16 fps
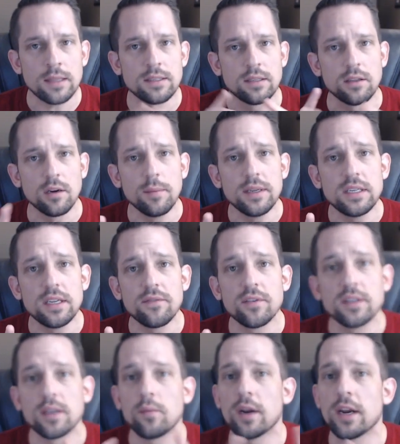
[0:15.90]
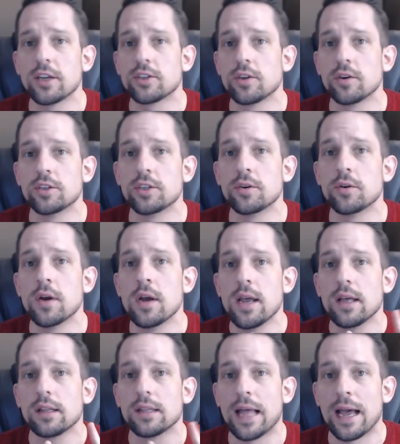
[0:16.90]
It's a little bit different than what I showed you
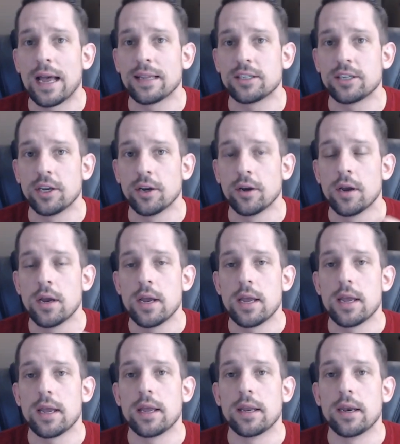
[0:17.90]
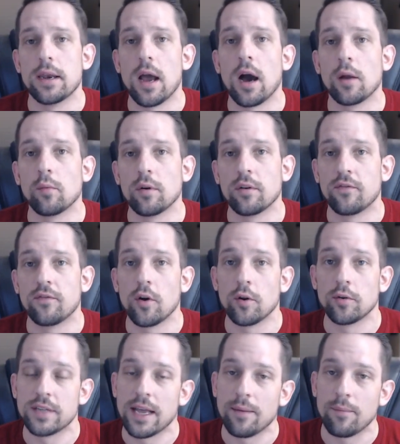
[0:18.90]
last year in ON1
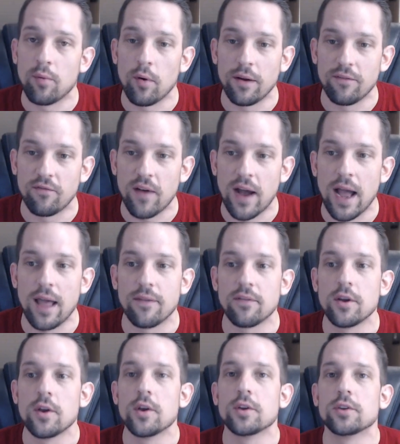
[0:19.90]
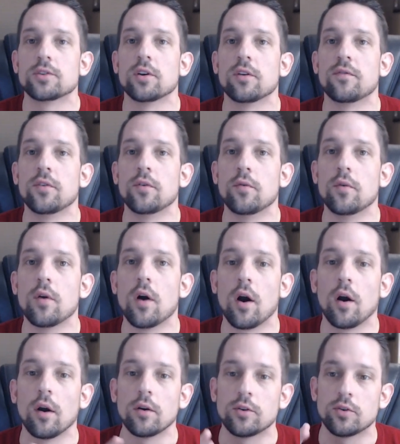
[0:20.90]
Photo 10.5. So if you
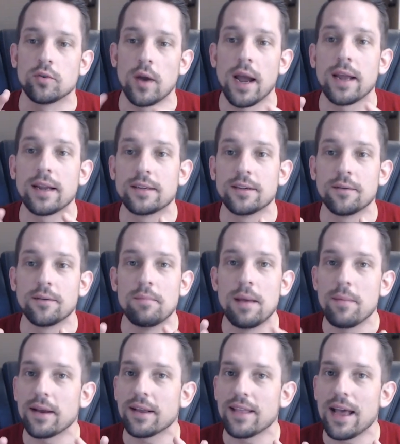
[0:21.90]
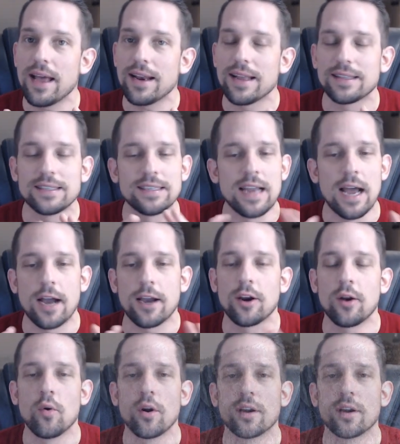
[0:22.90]
are trying to mimic that, it's not gonna